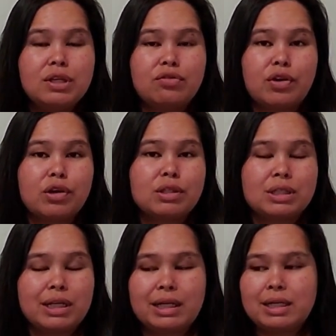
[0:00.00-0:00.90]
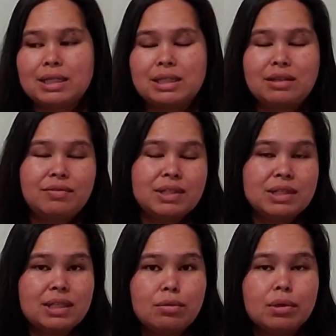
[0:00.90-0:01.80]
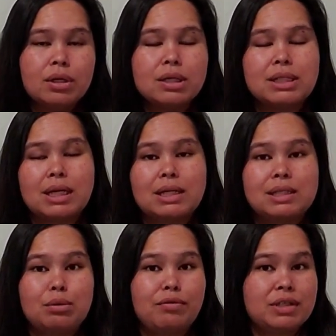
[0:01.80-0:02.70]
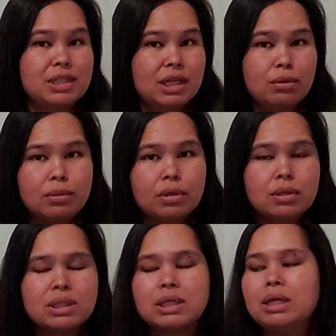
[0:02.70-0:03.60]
as far as like his CVC words and some of his sight words.